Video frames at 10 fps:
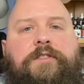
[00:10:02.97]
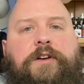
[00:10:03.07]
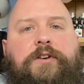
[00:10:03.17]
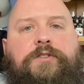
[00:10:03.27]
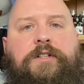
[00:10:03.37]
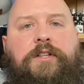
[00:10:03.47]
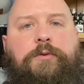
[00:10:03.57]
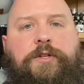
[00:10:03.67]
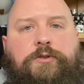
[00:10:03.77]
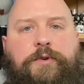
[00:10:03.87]
there's a
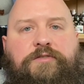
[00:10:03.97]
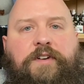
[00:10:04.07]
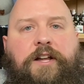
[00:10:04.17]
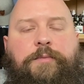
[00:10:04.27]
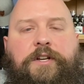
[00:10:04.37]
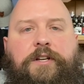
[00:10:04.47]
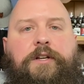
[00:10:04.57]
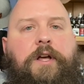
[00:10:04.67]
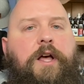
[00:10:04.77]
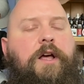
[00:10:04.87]
little bit too much vitamin E.
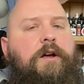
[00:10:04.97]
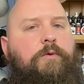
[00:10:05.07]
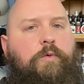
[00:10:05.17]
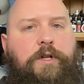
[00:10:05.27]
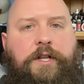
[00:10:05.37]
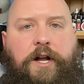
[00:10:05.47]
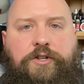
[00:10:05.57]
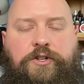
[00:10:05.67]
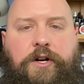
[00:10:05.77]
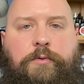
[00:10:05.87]
Really not
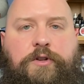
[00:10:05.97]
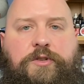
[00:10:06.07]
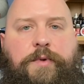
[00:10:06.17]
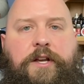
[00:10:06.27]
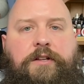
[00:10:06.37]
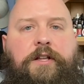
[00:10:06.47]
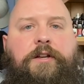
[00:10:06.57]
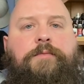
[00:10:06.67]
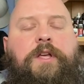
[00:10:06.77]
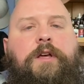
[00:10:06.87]
sure. I don't want to
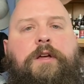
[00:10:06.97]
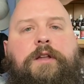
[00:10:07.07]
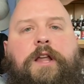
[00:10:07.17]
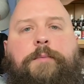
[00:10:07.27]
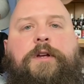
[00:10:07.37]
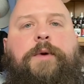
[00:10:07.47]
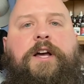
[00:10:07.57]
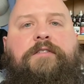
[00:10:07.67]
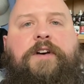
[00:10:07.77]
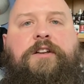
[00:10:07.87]
speculate. Now, me and
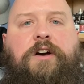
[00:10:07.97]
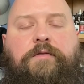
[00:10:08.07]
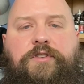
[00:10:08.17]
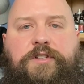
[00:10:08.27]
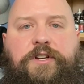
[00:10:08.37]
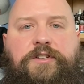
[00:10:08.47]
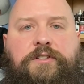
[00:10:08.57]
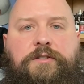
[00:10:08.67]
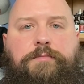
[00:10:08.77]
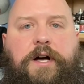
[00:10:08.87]
Mike have had
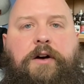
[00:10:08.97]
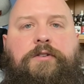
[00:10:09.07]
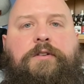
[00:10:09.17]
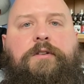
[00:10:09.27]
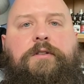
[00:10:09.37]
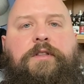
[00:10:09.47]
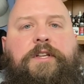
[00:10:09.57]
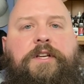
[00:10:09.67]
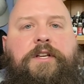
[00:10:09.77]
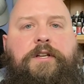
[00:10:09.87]
conversations about
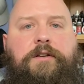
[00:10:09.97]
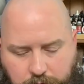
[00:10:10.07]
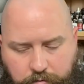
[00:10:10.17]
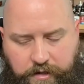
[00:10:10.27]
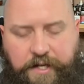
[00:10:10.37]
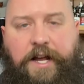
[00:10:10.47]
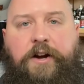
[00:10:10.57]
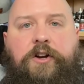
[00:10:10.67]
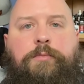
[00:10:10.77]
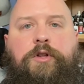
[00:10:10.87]
the the
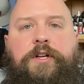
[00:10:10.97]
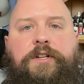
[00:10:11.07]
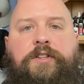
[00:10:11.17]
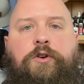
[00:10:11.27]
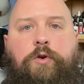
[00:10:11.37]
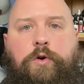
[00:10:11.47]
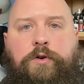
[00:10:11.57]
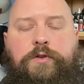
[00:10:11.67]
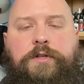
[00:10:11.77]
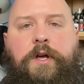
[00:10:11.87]
carrier blend and the
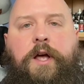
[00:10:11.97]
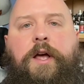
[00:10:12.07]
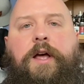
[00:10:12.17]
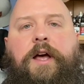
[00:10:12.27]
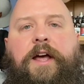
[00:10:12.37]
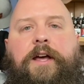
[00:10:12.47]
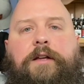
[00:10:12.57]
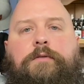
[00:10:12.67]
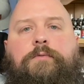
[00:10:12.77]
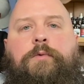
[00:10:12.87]
oils,
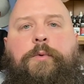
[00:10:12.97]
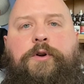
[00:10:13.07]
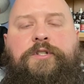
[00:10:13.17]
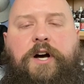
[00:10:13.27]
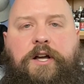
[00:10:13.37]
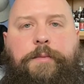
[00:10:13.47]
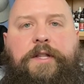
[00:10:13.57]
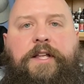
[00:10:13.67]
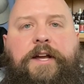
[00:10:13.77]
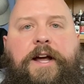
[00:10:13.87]
and when we were talking
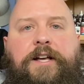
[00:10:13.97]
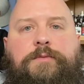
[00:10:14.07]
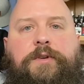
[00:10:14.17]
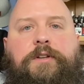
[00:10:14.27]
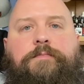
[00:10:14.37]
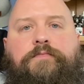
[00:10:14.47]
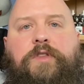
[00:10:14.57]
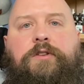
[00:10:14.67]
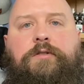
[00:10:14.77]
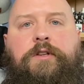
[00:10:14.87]
about that, he asked me,
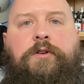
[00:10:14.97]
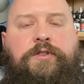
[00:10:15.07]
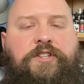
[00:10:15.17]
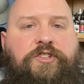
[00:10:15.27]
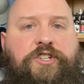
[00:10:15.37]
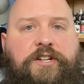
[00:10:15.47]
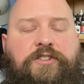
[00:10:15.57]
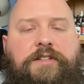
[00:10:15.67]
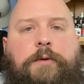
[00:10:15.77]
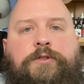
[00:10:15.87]
you know, the
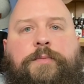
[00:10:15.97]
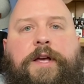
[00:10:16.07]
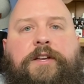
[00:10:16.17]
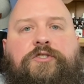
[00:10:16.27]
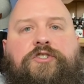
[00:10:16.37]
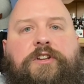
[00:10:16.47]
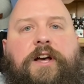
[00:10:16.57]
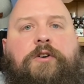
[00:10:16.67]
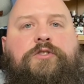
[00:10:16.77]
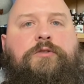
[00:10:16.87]
suggestions I was making, should I
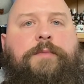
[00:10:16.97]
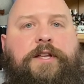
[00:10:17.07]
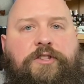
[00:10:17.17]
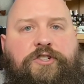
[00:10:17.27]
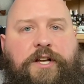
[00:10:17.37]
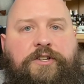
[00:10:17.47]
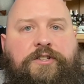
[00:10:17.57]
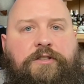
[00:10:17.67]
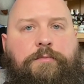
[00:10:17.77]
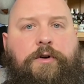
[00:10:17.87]
also make the
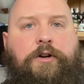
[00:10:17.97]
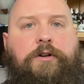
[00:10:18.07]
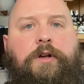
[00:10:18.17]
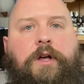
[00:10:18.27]
changes in the butter?